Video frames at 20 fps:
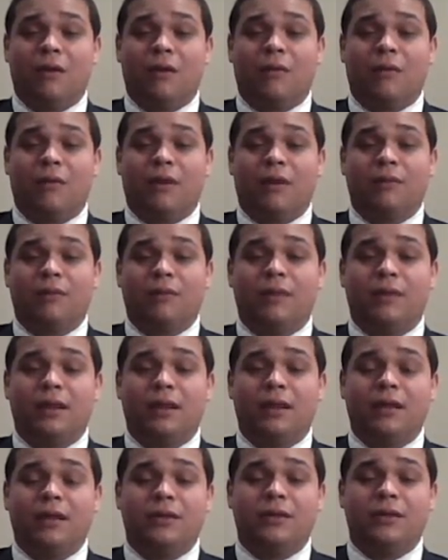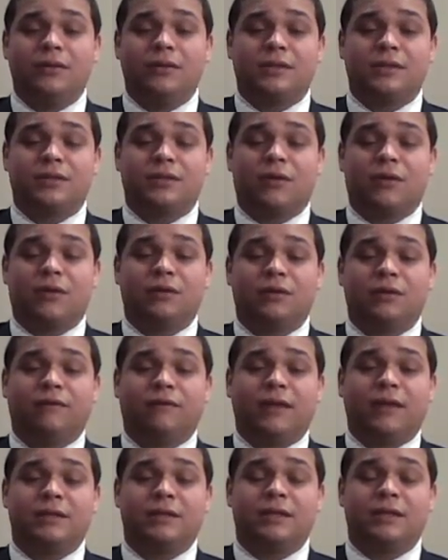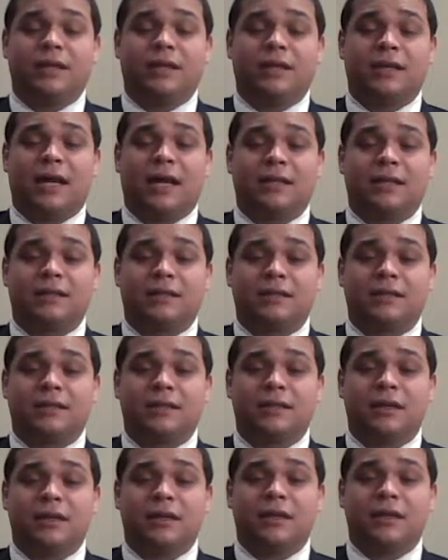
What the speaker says: while the media uses cultivation analysis